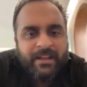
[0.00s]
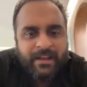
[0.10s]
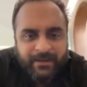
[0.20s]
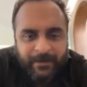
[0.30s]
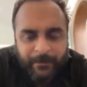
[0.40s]
in her
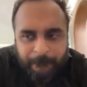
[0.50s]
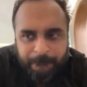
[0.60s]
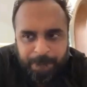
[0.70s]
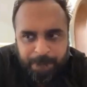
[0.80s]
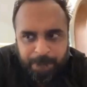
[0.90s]
head,
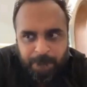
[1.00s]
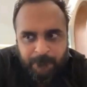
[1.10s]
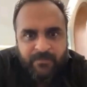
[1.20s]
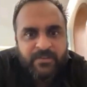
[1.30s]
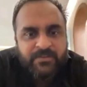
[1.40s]

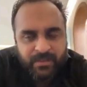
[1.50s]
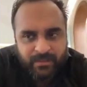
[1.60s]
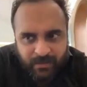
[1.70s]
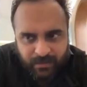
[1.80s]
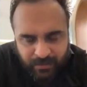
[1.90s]
which
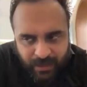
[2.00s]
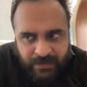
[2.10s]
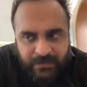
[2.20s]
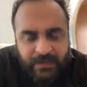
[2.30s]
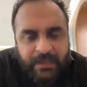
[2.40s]
was a
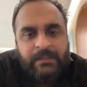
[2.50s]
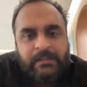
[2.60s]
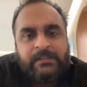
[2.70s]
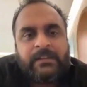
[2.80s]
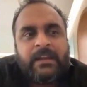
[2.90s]
sad
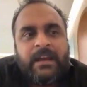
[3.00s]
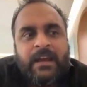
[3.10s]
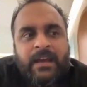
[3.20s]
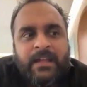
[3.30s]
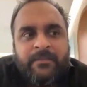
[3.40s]
thing,
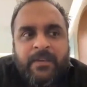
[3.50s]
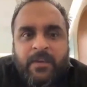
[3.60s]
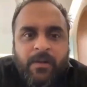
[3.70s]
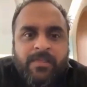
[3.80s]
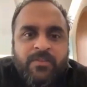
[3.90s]
and
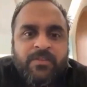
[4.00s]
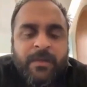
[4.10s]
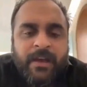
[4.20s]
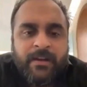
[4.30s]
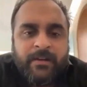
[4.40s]
we all stood
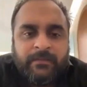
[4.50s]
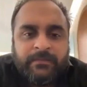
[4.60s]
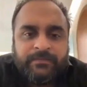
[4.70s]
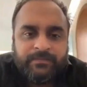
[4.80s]
by her.